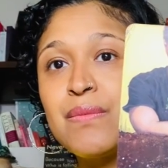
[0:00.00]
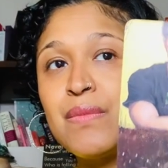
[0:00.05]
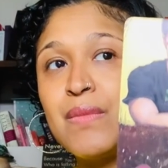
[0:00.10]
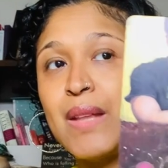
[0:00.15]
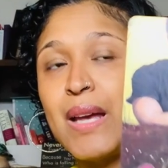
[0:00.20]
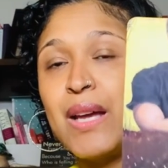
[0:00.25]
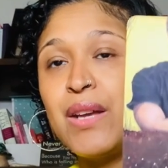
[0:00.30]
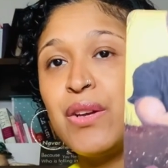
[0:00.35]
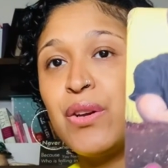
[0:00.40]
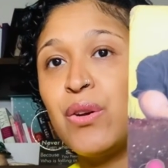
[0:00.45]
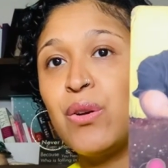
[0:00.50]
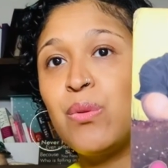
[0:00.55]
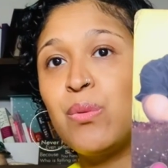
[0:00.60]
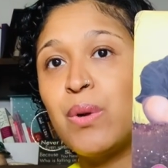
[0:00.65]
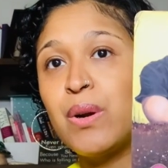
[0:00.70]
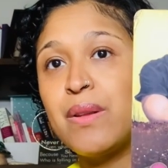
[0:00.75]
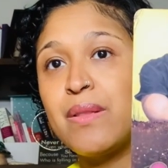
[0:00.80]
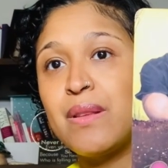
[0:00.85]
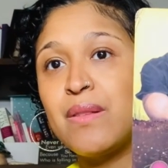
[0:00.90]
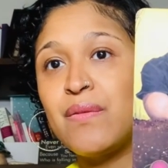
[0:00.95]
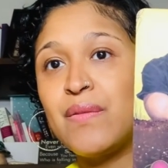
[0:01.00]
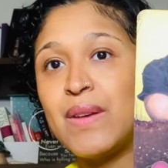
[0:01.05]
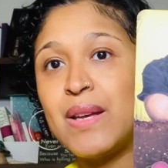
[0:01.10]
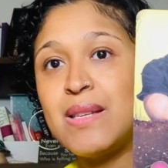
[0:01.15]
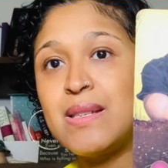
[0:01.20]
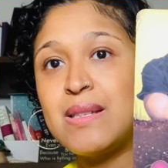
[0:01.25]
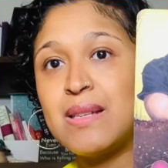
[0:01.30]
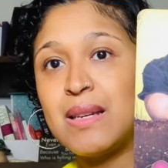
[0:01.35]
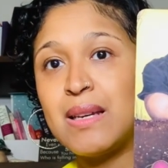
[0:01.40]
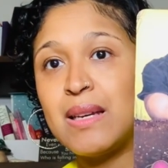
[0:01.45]
that you're worth
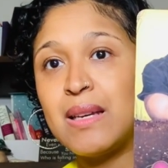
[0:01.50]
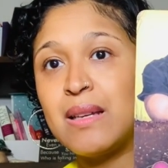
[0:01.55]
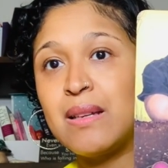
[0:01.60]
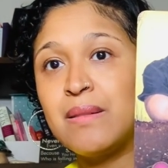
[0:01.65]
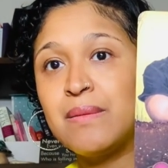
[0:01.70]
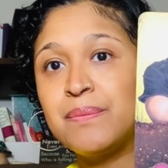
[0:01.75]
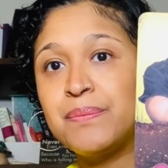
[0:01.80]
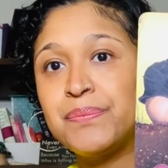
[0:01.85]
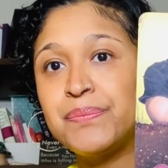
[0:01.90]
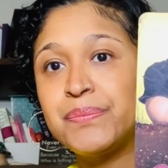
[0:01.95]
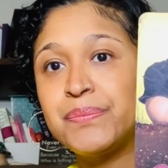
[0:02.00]
investing in.